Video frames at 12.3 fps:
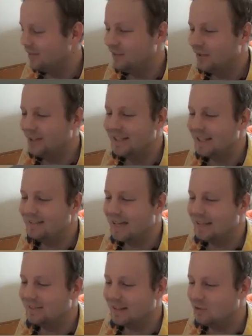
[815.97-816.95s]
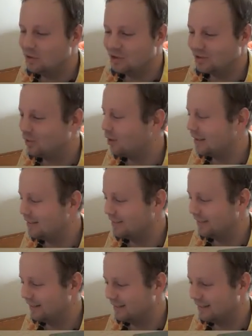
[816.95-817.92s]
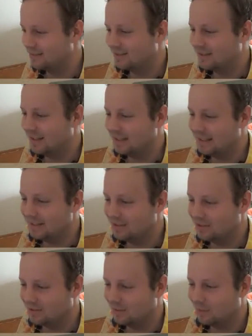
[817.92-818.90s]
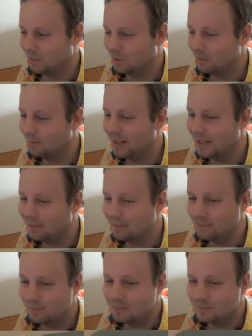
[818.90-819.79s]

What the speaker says: If you didn't get that, then you're just not listening. That's clearly just the problem there.